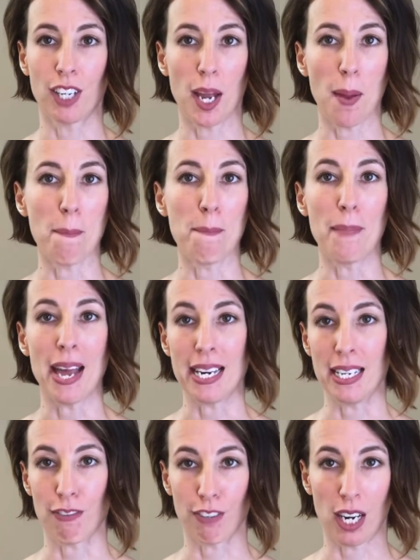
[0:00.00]
it in
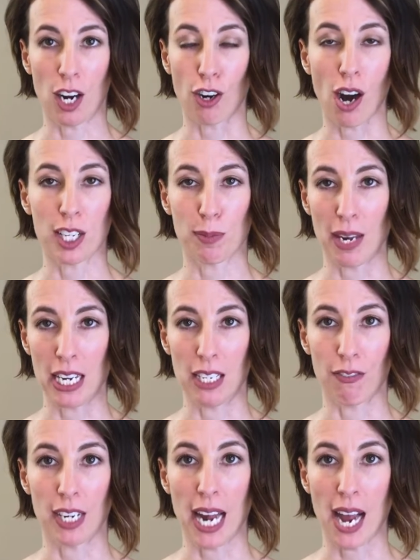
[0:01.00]
across many
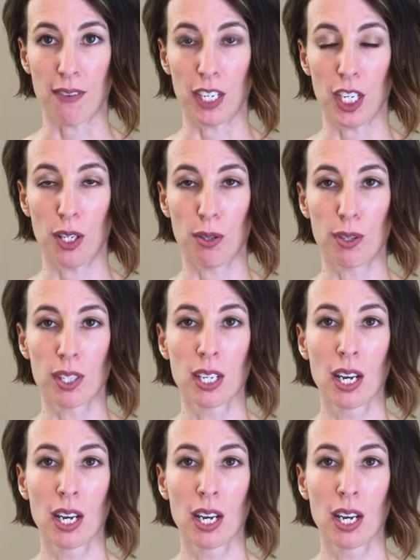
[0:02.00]
different avenues.